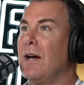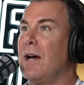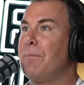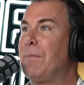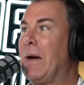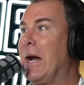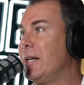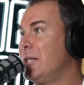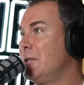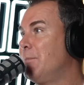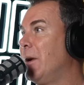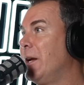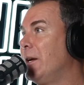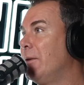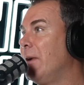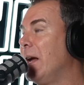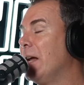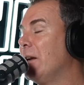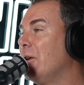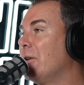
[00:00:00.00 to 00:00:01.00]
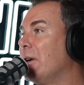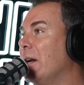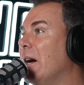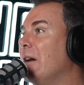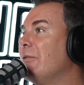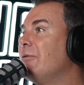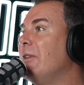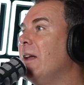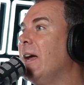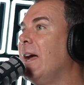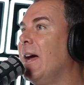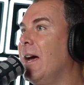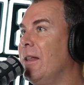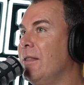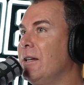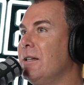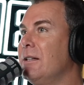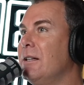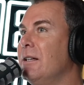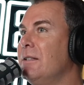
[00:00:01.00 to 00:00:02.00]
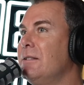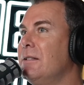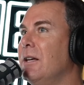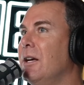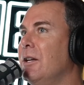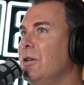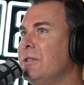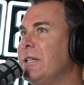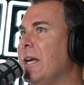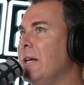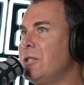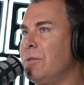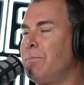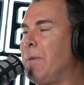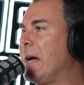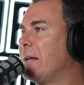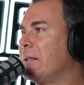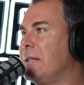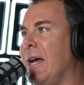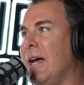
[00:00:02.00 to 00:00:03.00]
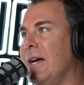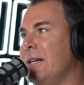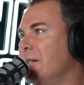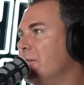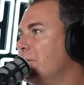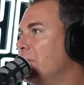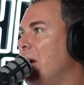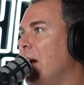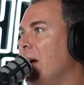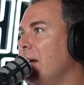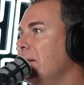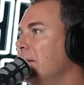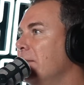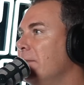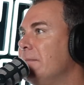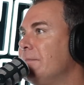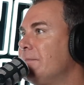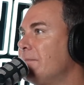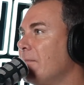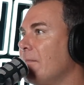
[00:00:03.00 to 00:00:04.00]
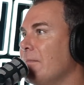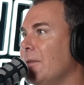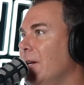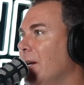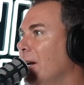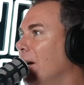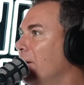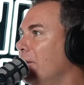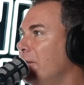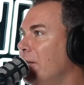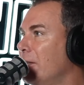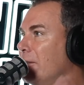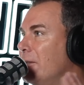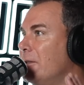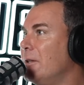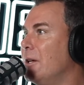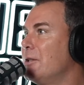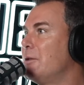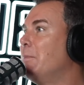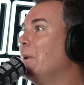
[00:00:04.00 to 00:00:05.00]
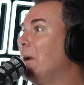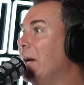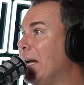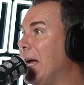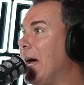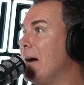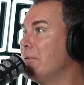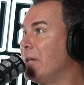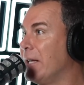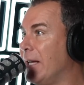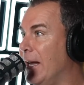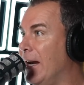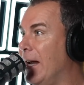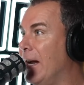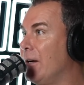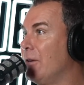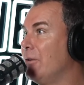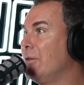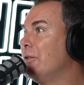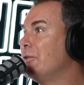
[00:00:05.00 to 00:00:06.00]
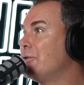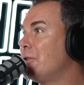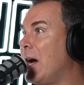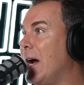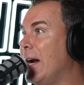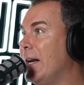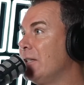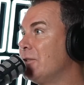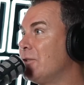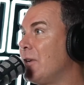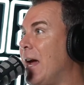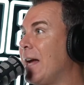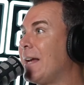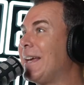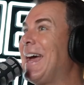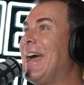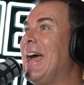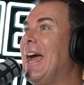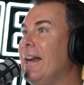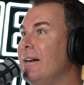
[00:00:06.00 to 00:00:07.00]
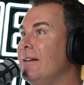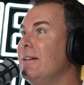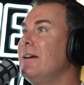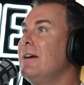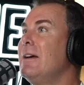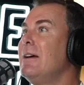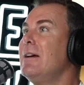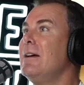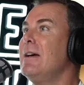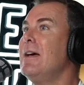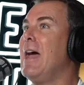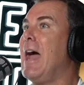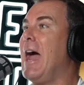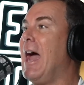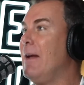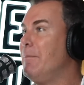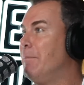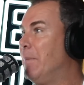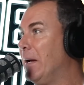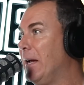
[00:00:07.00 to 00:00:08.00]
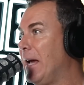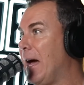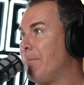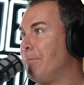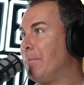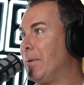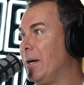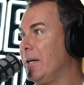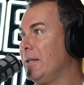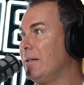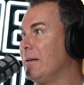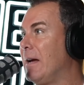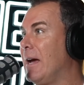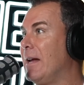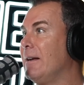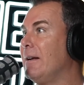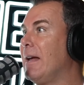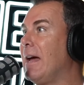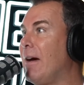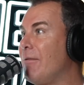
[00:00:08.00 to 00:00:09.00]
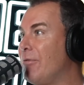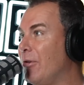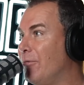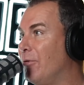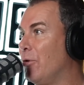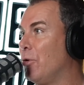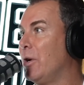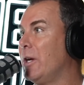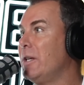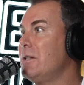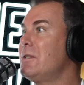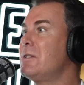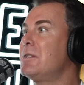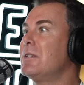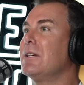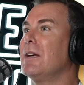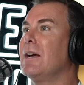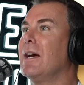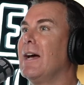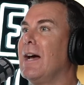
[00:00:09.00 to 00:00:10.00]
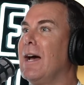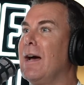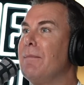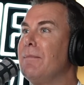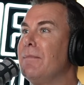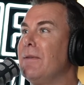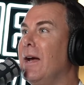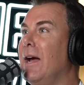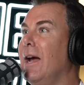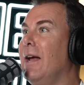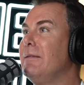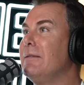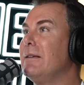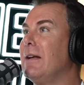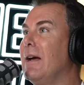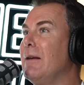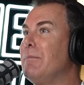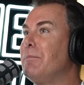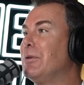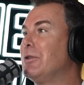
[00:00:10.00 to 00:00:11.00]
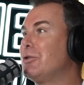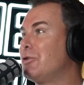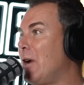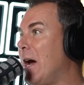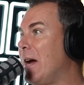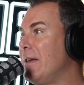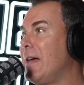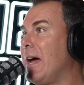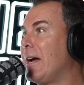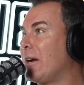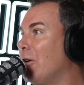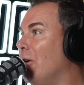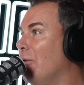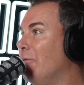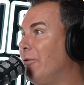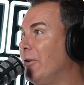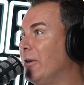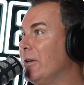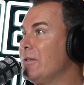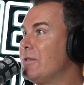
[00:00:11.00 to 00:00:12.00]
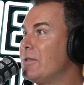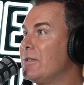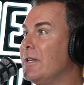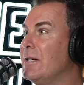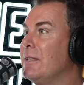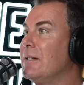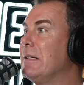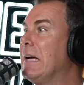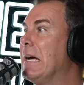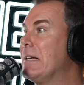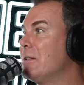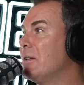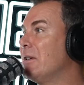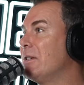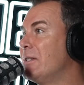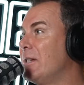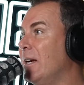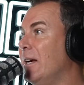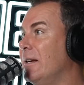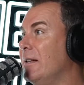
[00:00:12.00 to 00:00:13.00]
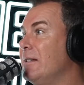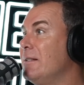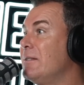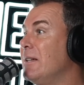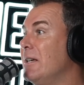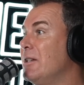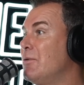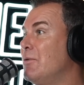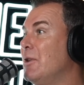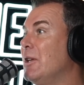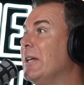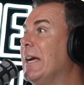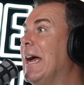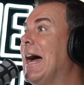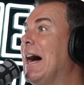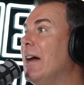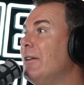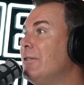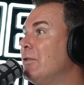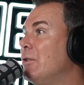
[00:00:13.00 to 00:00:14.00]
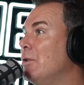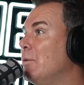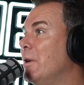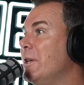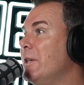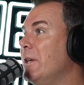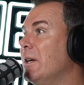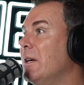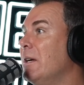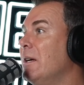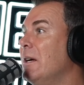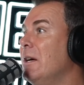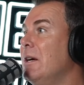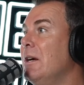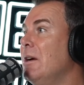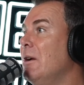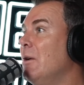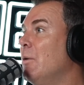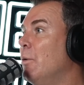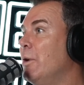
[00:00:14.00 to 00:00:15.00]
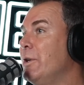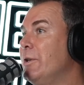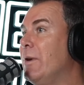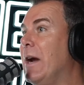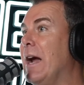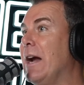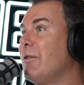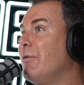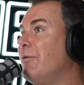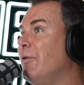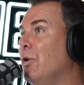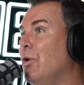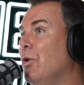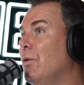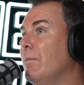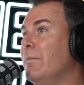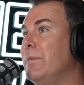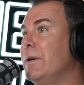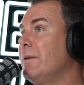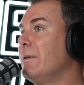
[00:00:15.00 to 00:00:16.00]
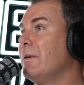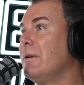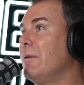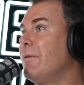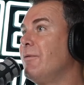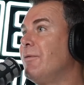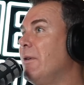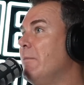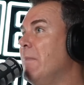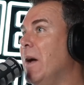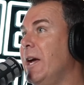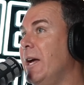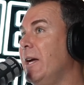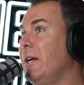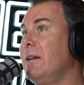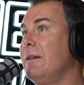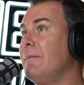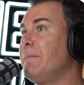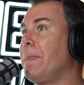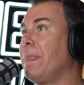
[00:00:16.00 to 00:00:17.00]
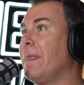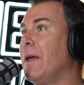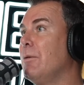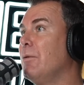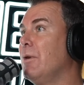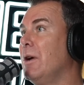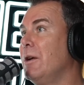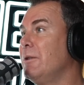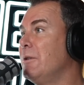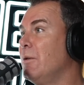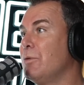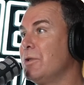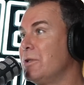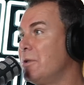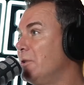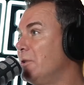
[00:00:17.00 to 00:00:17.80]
Paddy's been around long enough now that it gets back to how you train. It's being able to get out on the training track and be upbeat and have a voice, and portray that confidence that, as I said, is really hard to when you're out of form. But for me, it was